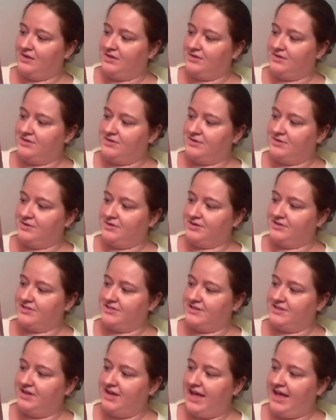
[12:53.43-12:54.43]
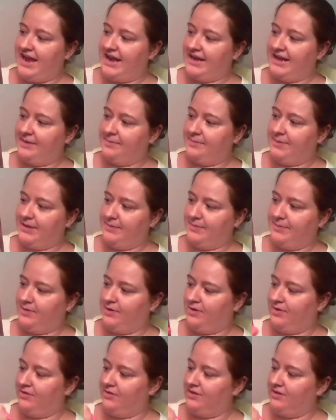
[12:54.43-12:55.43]
So you're still adding
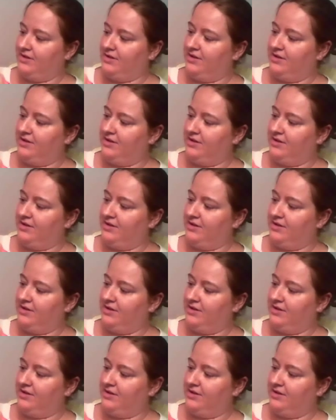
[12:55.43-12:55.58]
people.